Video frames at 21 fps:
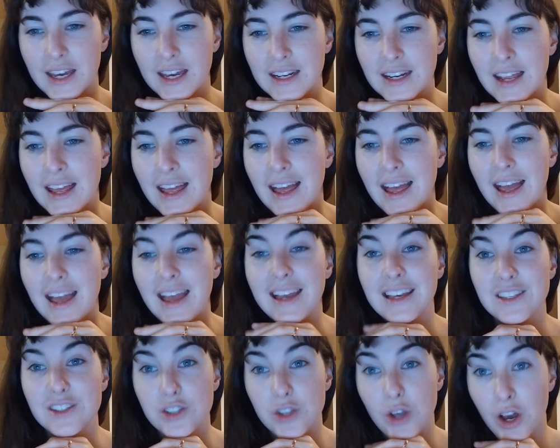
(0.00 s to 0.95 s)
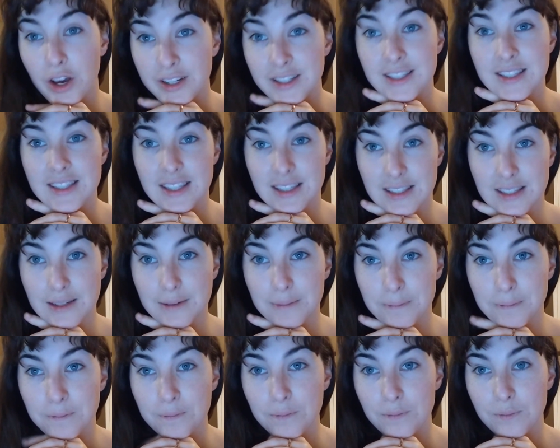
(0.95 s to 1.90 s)
that,
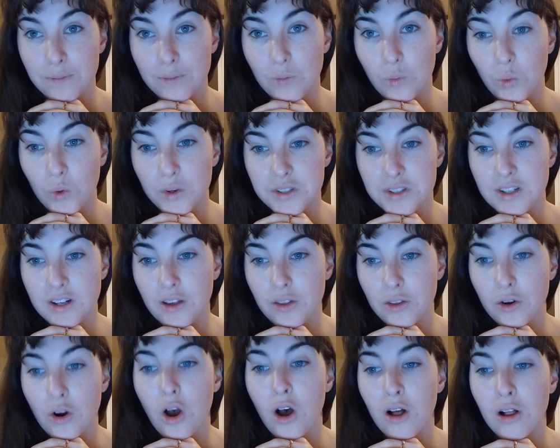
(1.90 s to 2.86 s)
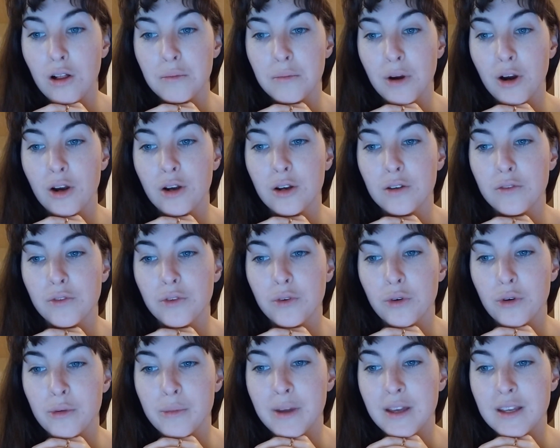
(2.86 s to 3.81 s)
exoticism was another hallmark of the
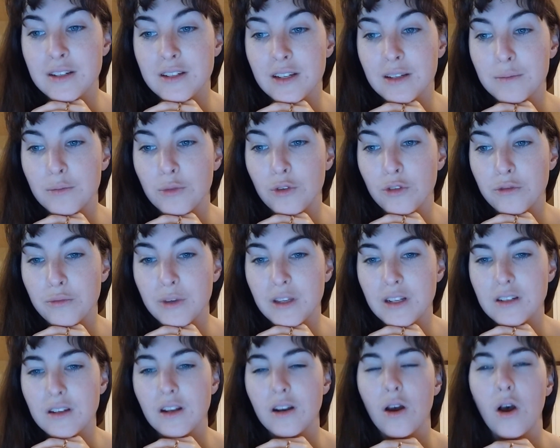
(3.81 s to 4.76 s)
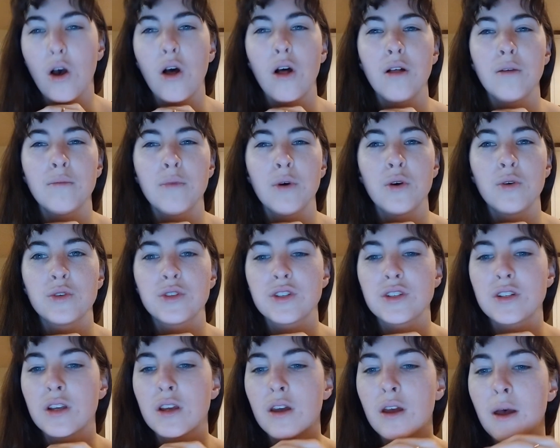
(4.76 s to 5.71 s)
Romantic movement, an
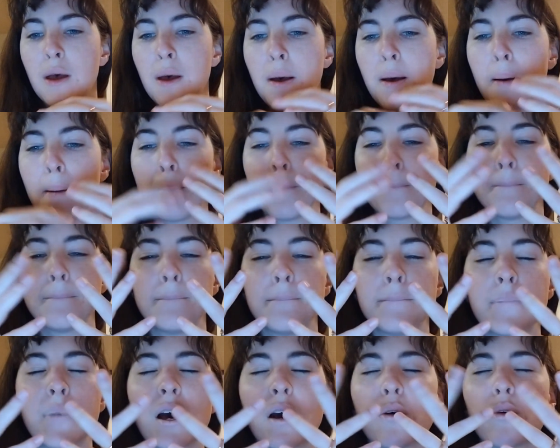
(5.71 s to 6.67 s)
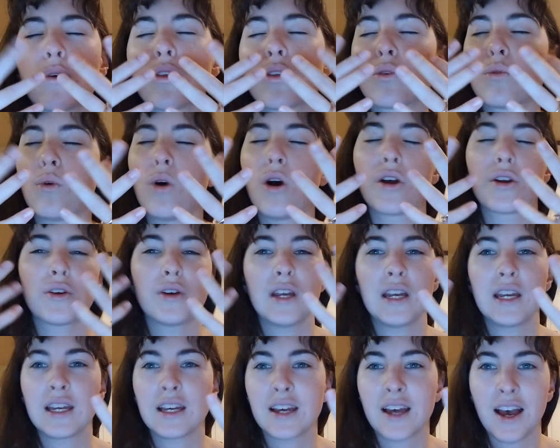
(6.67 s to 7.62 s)
almost
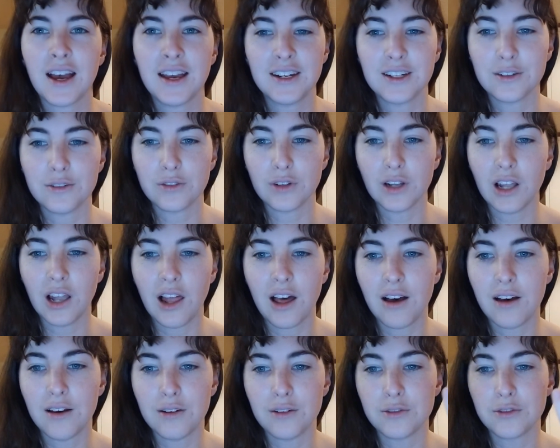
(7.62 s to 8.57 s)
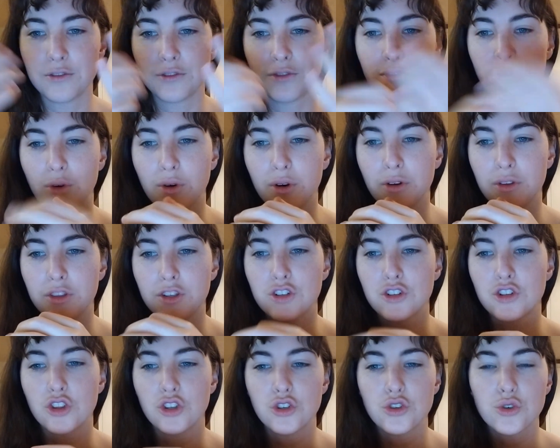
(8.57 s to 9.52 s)
mouth-watering kind of love for the
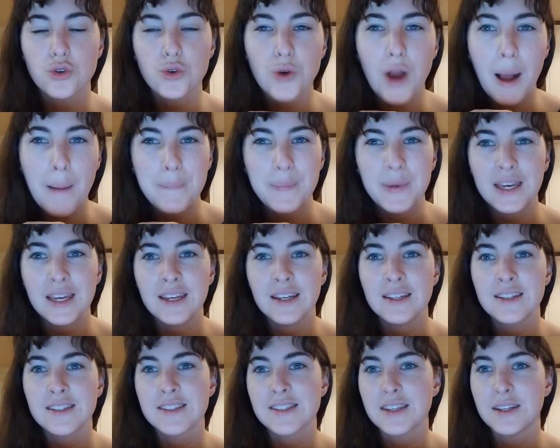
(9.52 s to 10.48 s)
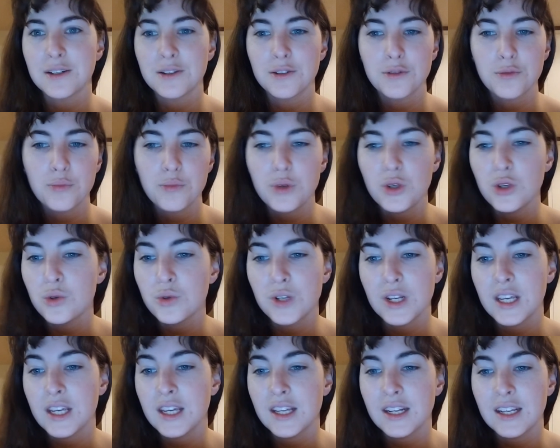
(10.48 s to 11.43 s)
trappings and
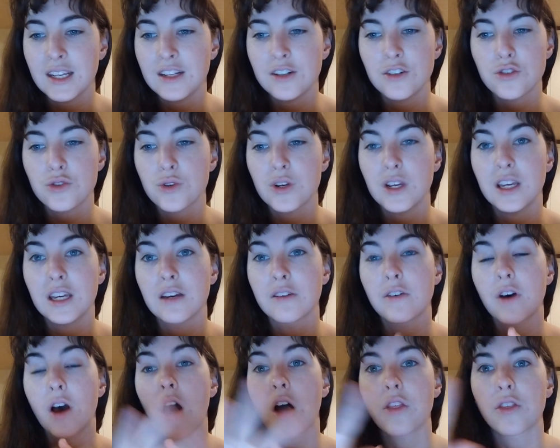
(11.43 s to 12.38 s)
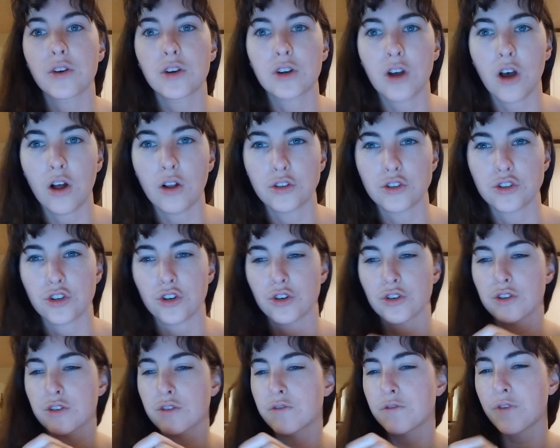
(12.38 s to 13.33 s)
beauty and intrigue of other
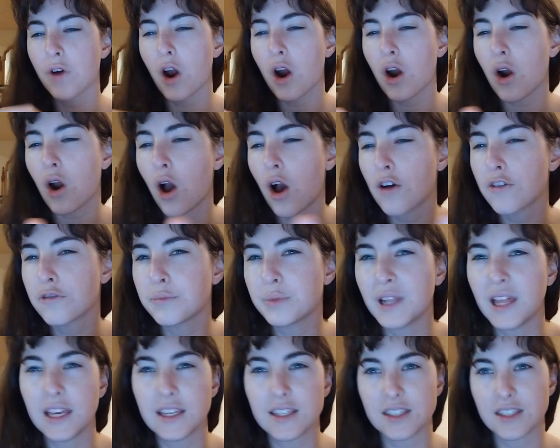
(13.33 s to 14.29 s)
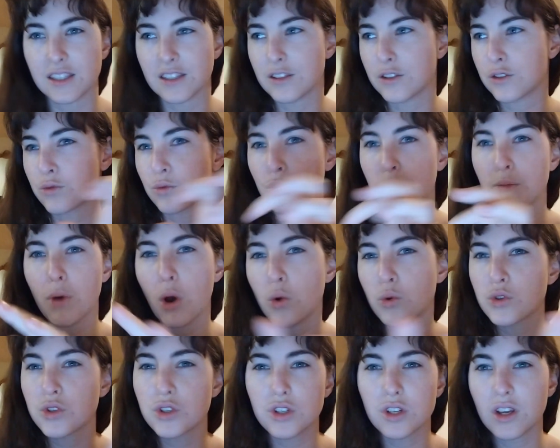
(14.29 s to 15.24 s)
cultures, far-off places,
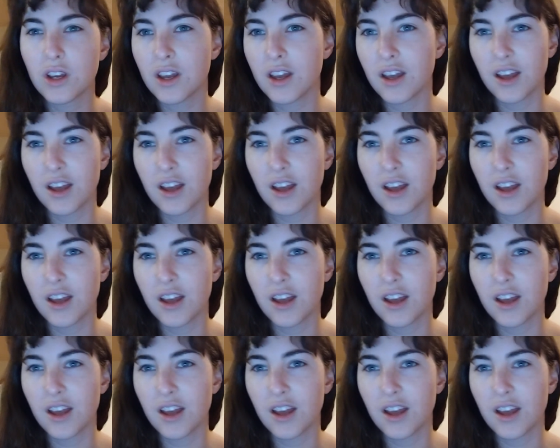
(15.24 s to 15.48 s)
remote,